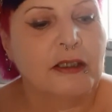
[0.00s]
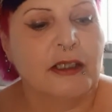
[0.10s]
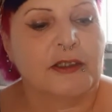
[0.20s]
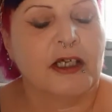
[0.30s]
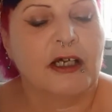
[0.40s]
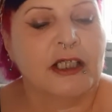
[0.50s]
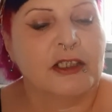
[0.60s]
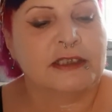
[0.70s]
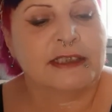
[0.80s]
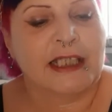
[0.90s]
And I
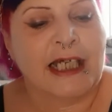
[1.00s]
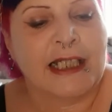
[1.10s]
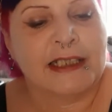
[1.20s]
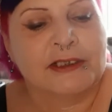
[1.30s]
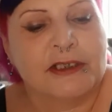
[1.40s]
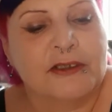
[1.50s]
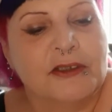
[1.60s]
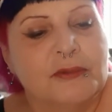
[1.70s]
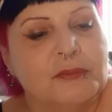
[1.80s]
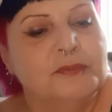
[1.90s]
like to add,
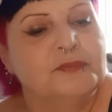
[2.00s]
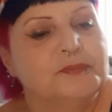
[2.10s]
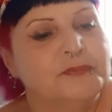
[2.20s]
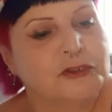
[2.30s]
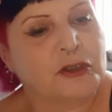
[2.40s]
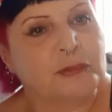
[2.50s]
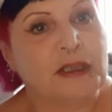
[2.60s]
sorry,